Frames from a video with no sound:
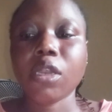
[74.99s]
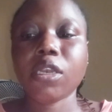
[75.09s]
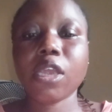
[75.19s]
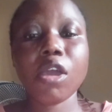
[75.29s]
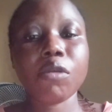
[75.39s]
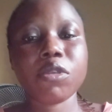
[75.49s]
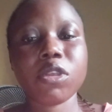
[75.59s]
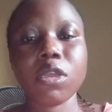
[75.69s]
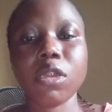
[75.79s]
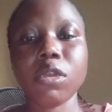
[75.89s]
They helps
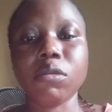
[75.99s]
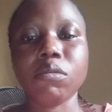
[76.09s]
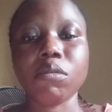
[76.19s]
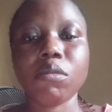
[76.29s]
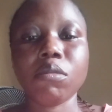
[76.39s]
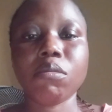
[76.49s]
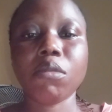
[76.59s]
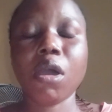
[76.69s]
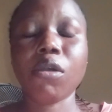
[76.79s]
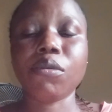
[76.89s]
in
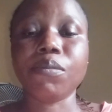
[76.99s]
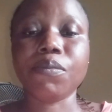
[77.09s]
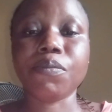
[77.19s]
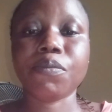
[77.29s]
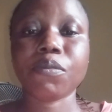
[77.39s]
um,